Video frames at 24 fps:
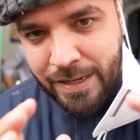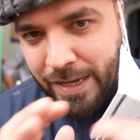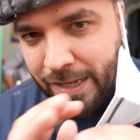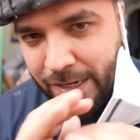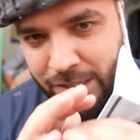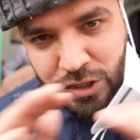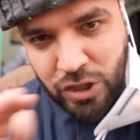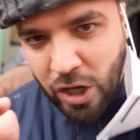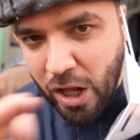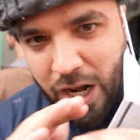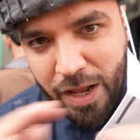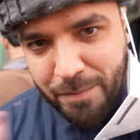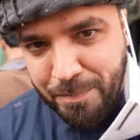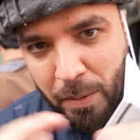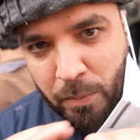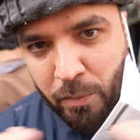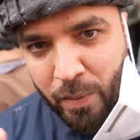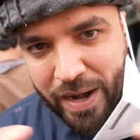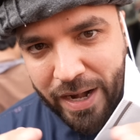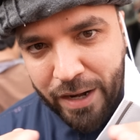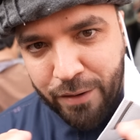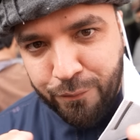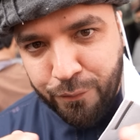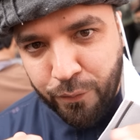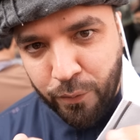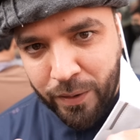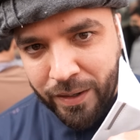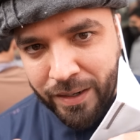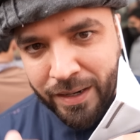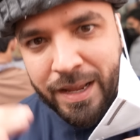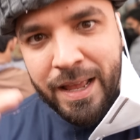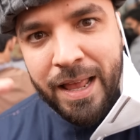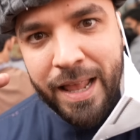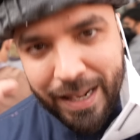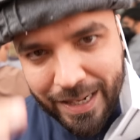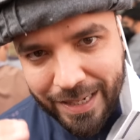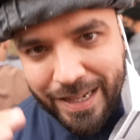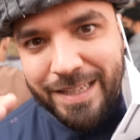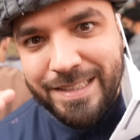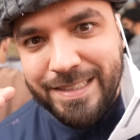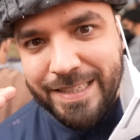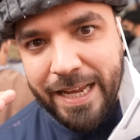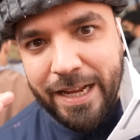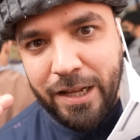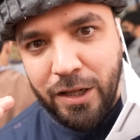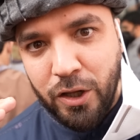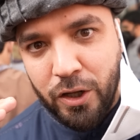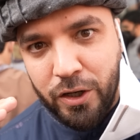It is all I've been waiting for. Let's
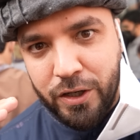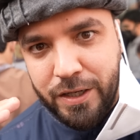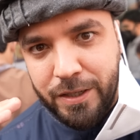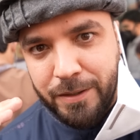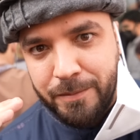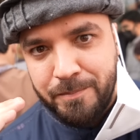take a look.